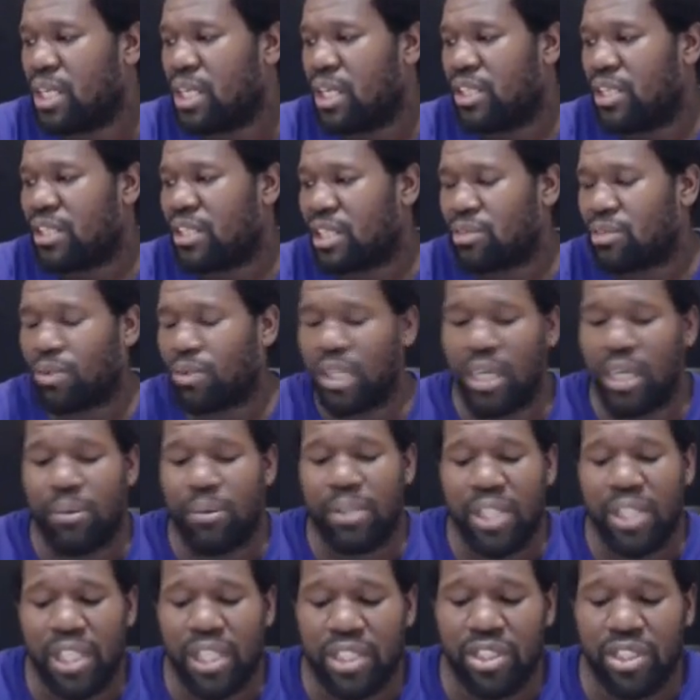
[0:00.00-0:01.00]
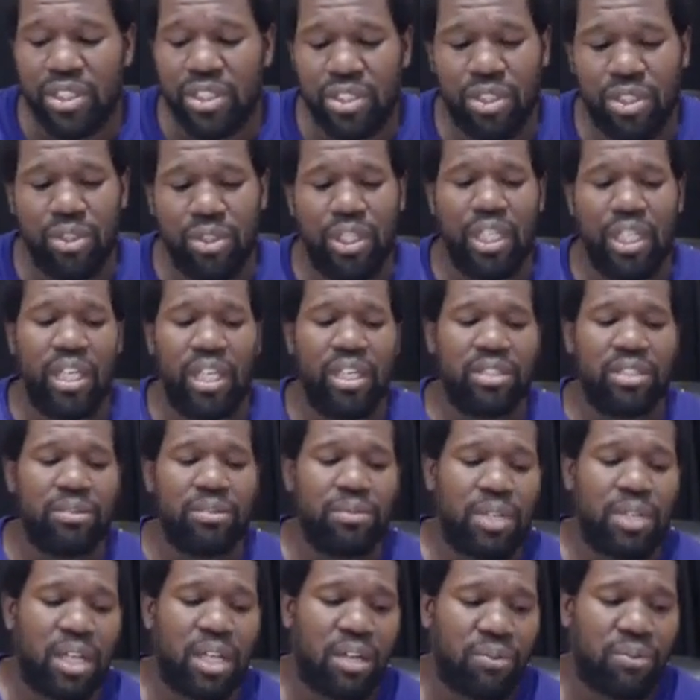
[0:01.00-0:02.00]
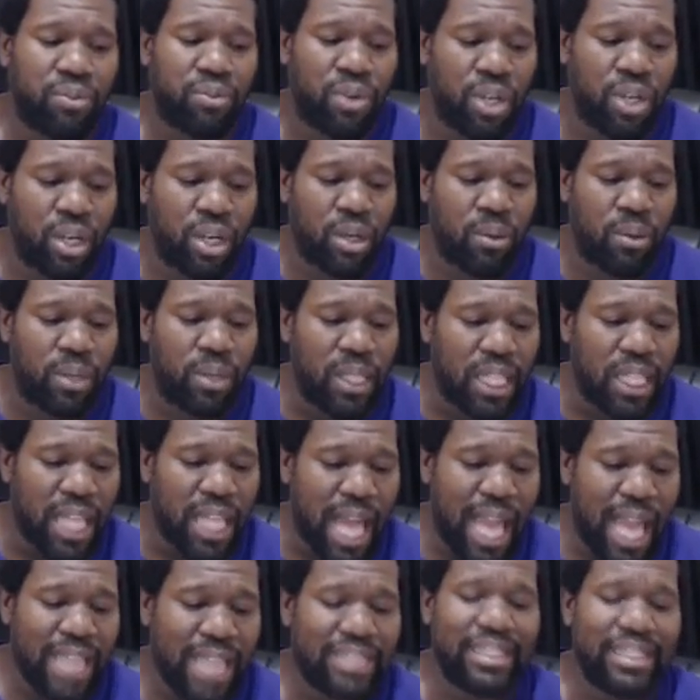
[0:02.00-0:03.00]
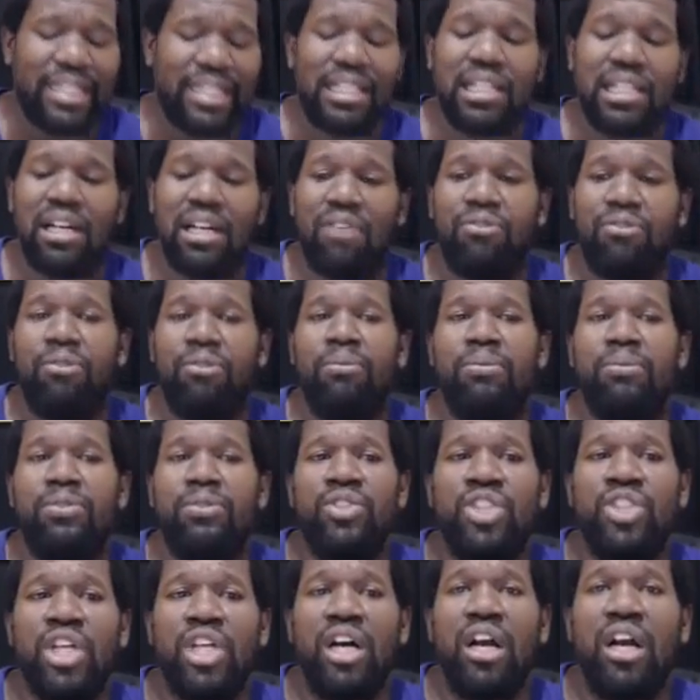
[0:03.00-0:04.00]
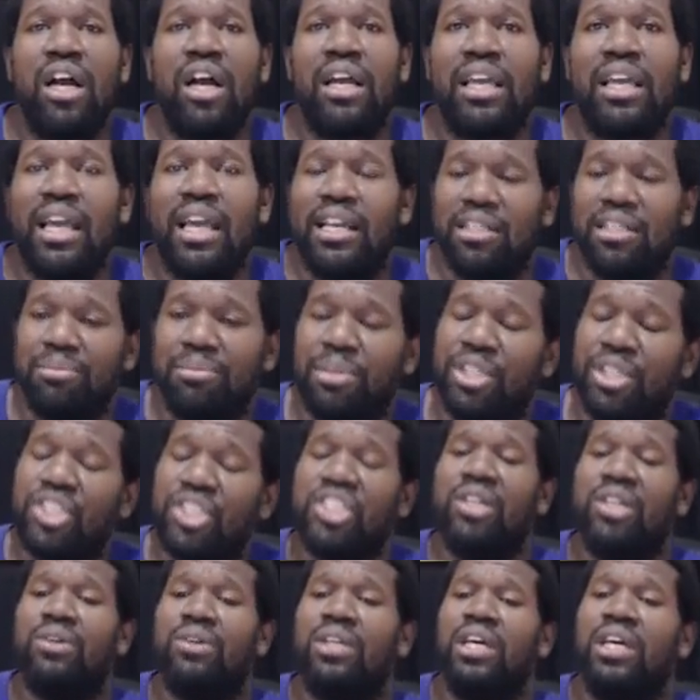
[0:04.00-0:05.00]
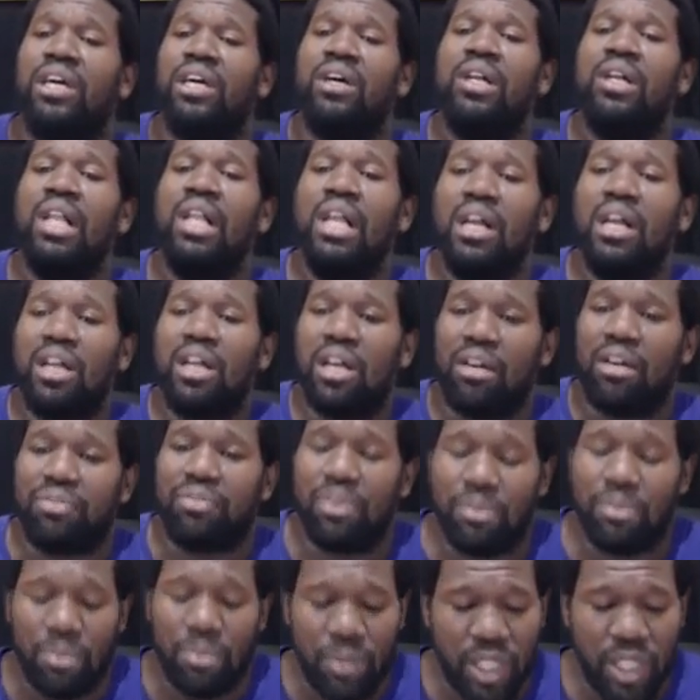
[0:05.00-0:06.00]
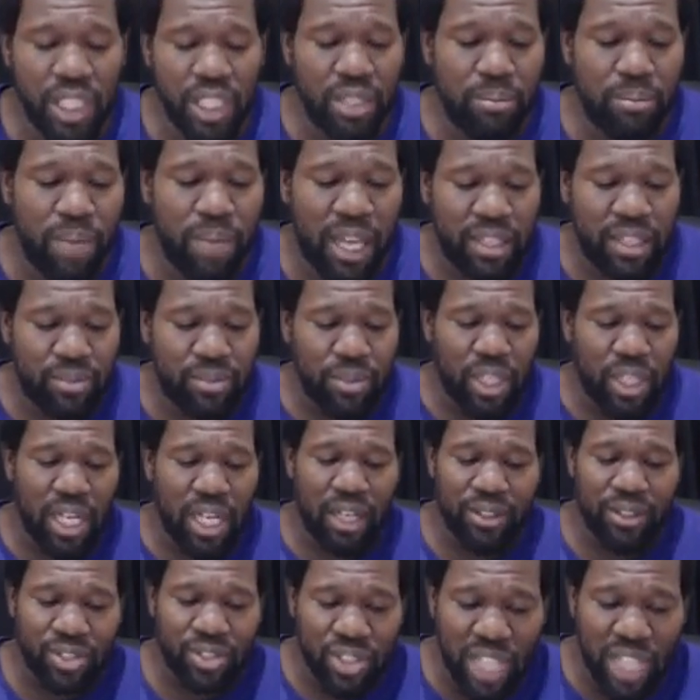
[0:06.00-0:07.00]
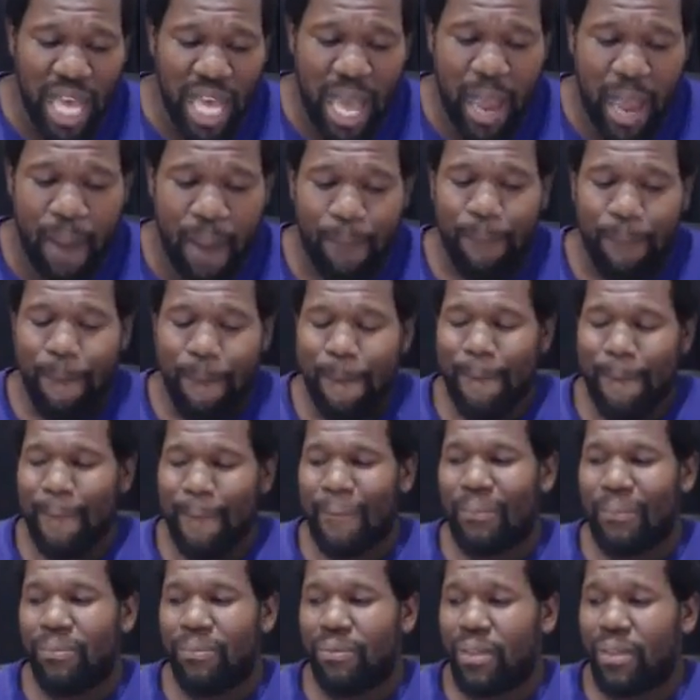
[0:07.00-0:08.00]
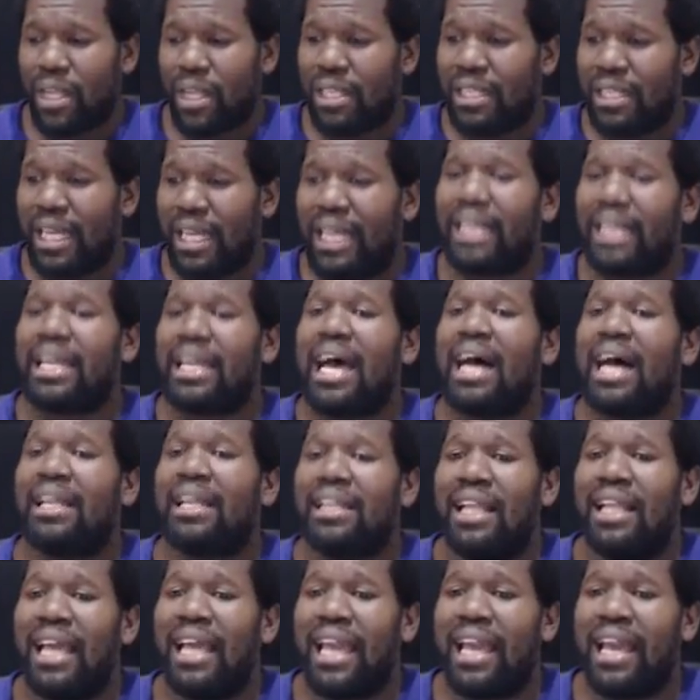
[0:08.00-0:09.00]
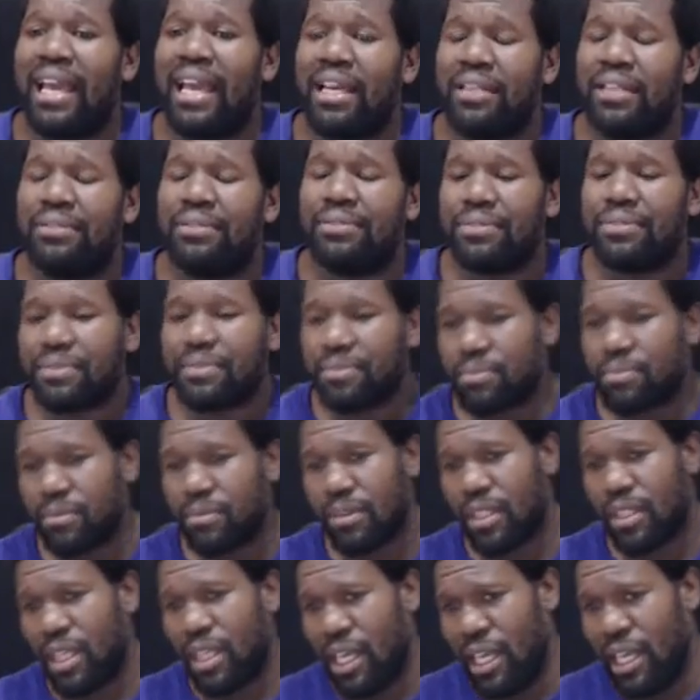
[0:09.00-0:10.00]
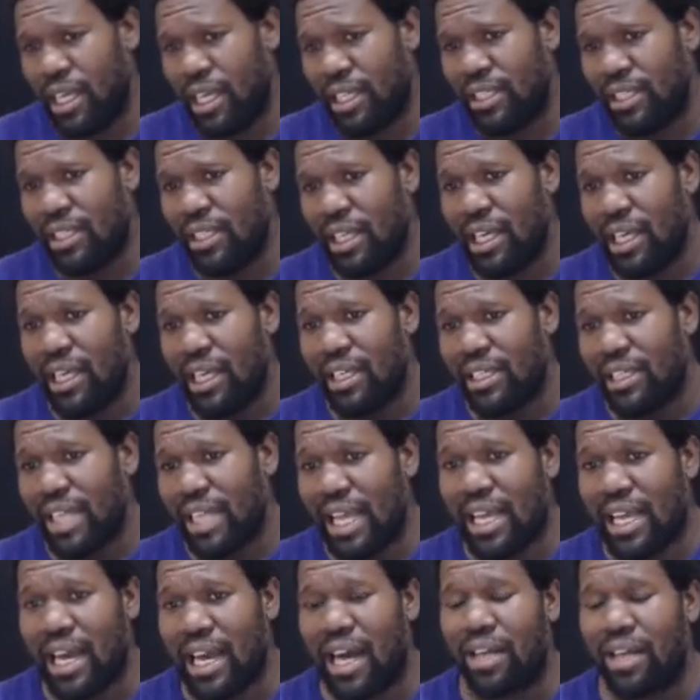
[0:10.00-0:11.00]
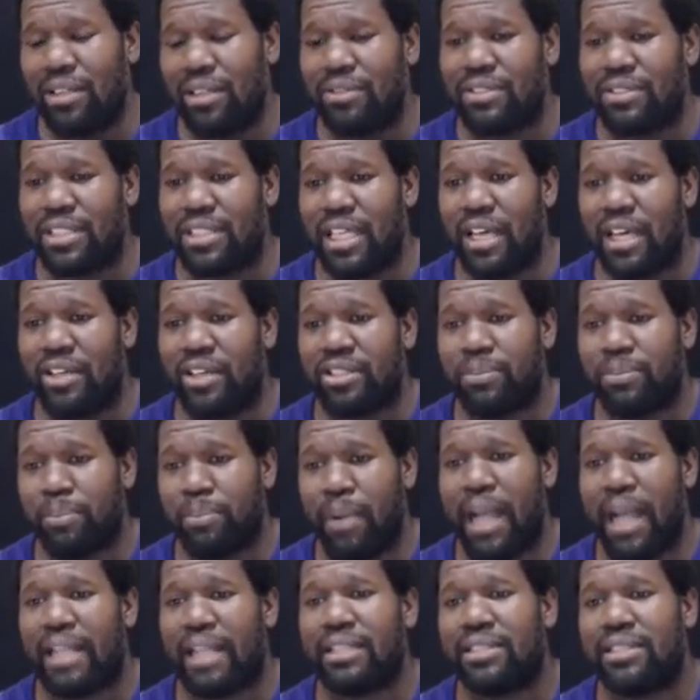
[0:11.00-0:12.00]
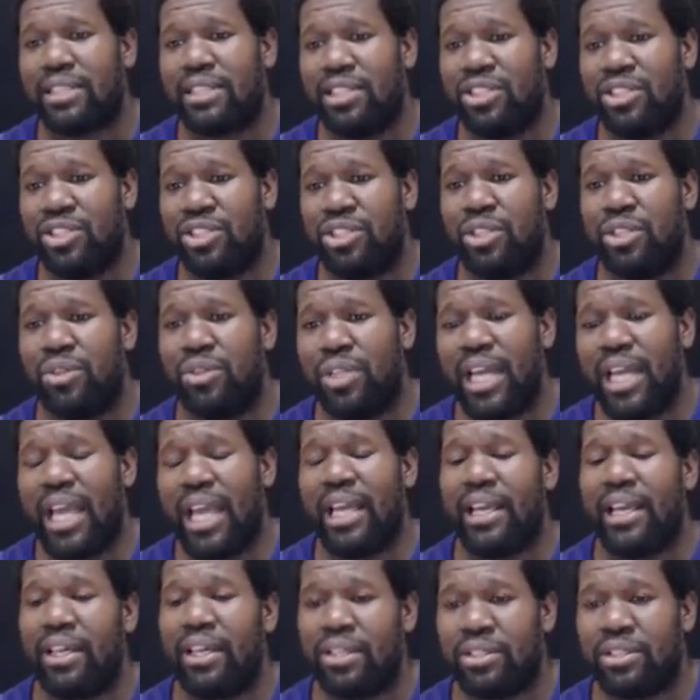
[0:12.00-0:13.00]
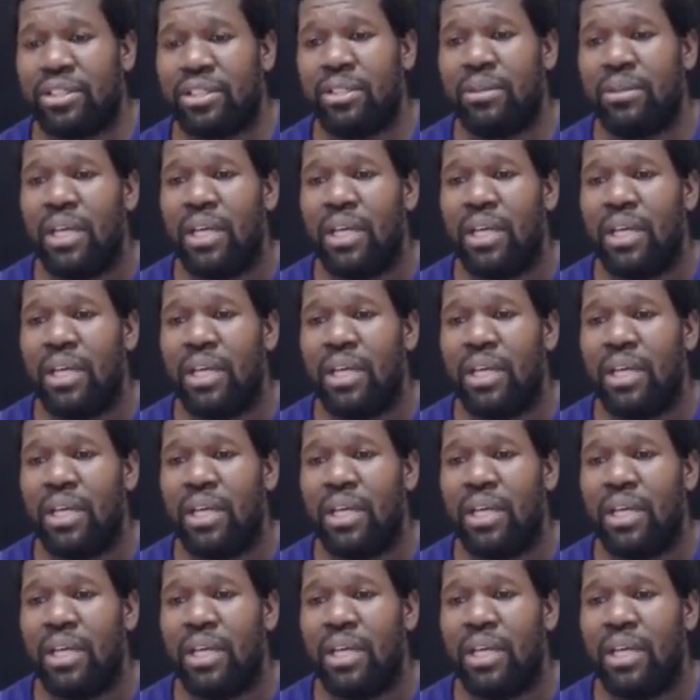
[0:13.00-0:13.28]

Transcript: That's where their religion, Judaism, come from. I ain't saying it come from John Hycranus, but it's showing they come from the Edomites, because now they in our land and they call themselves practicing Judaism.